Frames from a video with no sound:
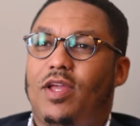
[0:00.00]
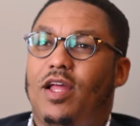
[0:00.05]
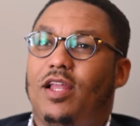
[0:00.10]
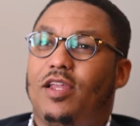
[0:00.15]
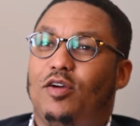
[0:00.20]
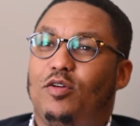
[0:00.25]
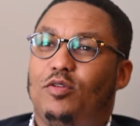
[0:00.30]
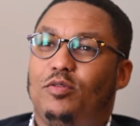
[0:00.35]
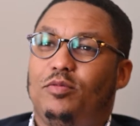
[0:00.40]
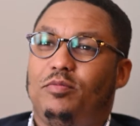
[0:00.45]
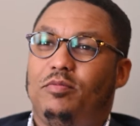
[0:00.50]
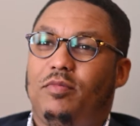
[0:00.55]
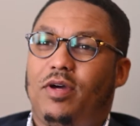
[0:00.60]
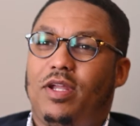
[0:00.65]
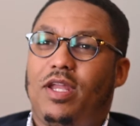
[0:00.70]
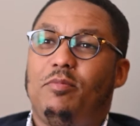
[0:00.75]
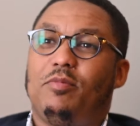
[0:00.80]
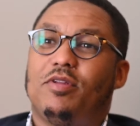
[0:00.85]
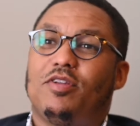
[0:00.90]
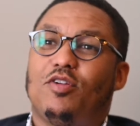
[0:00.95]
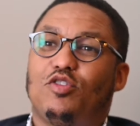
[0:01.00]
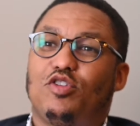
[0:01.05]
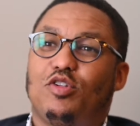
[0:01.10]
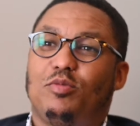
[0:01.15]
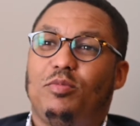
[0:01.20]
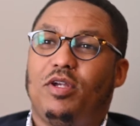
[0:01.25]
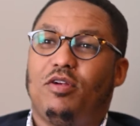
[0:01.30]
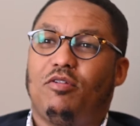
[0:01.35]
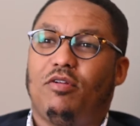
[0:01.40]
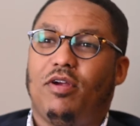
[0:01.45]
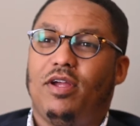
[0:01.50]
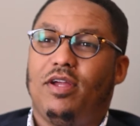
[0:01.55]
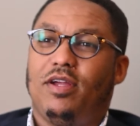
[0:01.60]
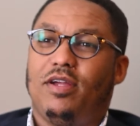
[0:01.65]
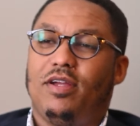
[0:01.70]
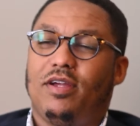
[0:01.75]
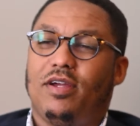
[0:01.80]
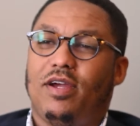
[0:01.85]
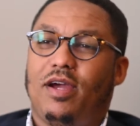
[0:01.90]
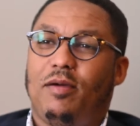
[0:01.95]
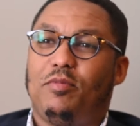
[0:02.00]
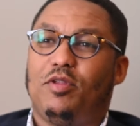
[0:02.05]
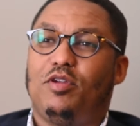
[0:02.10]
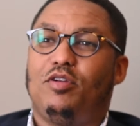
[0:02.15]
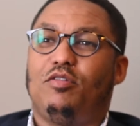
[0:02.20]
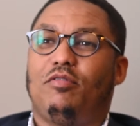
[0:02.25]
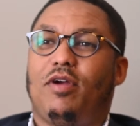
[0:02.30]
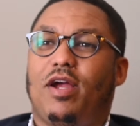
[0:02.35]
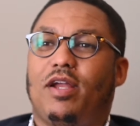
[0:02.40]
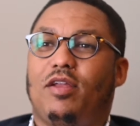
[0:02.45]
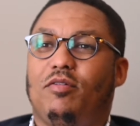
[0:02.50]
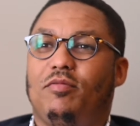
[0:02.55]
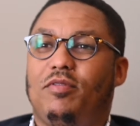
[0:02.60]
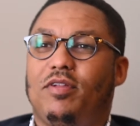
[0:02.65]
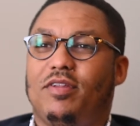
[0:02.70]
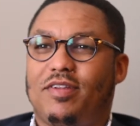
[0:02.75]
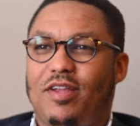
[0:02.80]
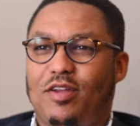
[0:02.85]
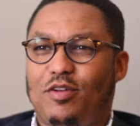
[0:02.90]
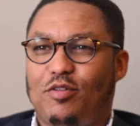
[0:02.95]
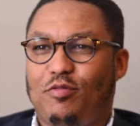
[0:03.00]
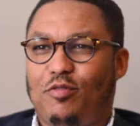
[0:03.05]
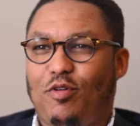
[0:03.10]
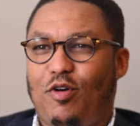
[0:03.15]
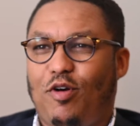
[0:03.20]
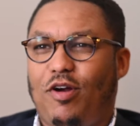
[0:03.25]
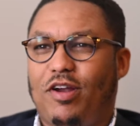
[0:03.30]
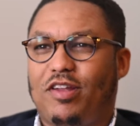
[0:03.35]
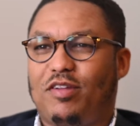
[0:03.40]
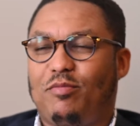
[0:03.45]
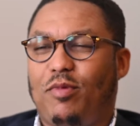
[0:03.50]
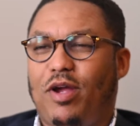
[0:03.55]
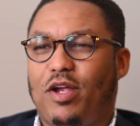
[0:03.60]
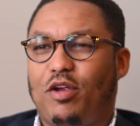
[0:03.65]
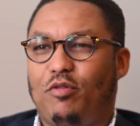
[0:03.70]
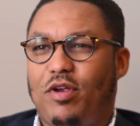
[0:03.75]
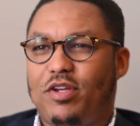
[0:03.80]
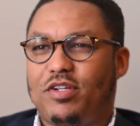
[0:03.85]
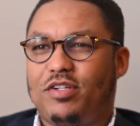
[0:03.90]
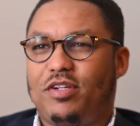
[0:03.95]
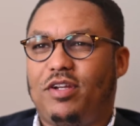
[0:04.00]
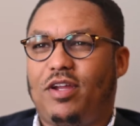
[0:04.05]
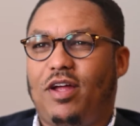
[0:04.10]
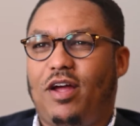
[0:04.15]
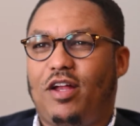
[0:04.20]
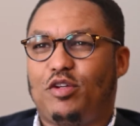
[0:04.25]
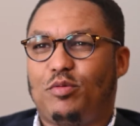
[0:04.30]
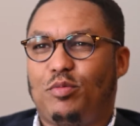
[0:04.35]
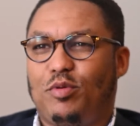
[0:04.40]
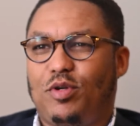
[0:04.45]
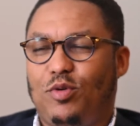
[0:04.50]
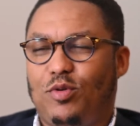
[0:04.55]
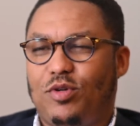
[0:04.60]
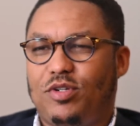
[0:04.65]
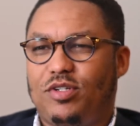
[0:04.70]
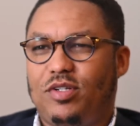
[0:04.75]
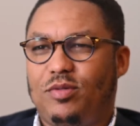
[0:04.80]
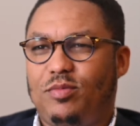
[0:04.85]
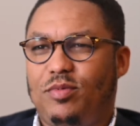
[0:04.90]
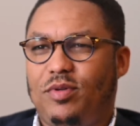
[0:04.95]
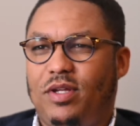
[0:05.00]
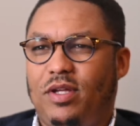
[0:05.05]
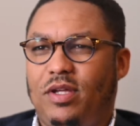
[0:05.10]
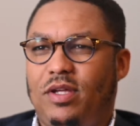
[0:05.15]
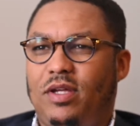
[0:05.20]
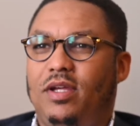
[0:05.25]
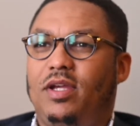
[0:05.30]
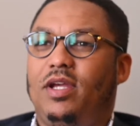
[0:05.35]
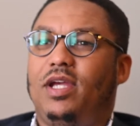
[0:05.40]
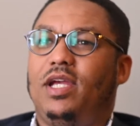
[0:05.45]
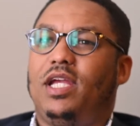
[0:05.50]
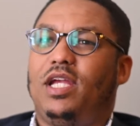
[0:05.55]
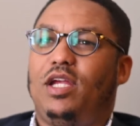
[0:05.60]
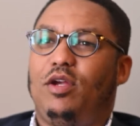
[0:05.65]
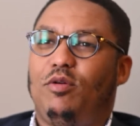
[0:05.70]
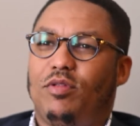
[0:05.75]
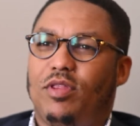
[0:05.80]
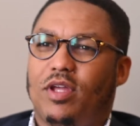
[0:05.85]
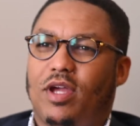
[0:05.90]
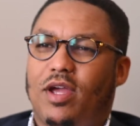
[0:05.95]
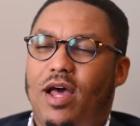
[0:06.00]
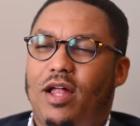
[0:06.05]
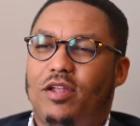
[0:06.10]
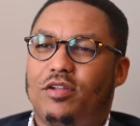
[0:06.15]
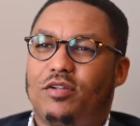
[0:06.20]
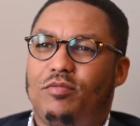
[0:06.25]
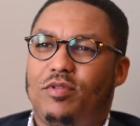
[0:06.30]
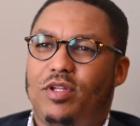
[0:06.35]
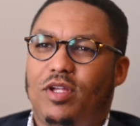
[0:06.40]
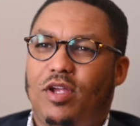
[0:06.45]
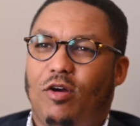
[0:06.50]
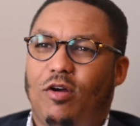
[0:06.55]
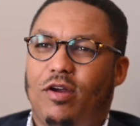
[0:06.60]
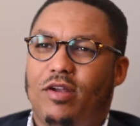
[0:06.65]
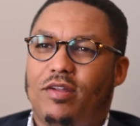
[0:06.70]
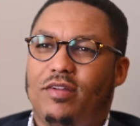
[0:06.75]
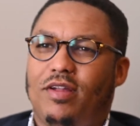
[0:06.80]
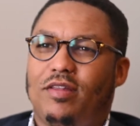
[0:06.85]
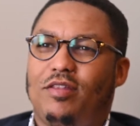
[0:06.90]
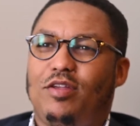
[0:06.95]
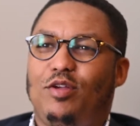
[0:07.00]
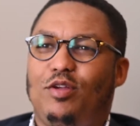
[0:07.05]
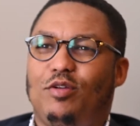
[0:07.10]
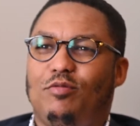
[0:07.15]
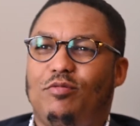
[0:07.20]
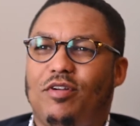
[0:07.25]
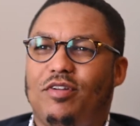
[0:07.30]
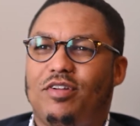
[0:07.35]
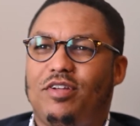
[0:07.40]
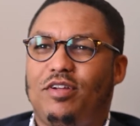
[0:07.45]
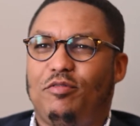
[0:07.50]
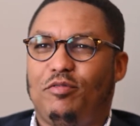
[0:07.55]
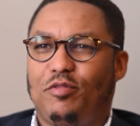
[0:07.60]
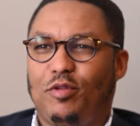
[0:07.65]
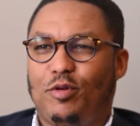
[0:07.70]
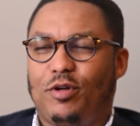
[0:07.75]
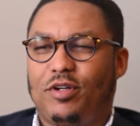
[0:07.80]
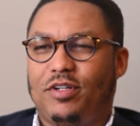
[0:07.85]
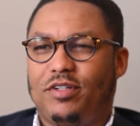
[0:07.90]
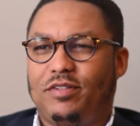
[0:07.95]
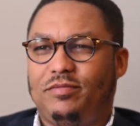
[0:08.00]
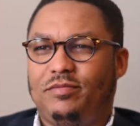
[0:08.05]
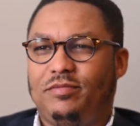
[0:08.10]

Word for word: Hello, my name is Oshibi Craig. I'm the director of the Center for Arts, Migration, and Entrepreneurship here in the College of the Arts at the University of Florida.